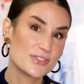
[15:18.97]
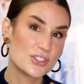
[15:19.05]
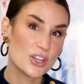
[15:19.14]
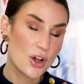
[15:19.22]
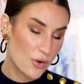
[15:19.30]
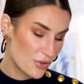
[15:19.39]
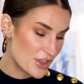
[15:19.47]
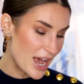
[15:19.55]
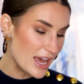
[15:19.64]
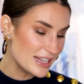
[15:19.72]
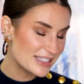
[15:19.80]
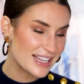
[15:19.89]
So
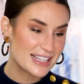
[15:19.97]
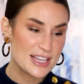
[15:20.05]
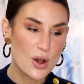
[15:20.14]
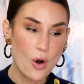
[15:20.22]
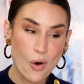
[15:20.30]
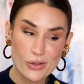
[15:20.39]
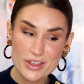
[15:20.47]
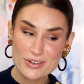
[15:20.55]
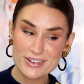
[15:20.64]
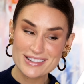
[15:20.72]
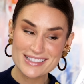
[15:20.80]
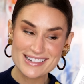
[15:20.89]
that is like the only
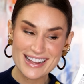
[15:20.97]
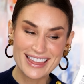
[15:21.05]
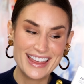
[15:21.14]
reason I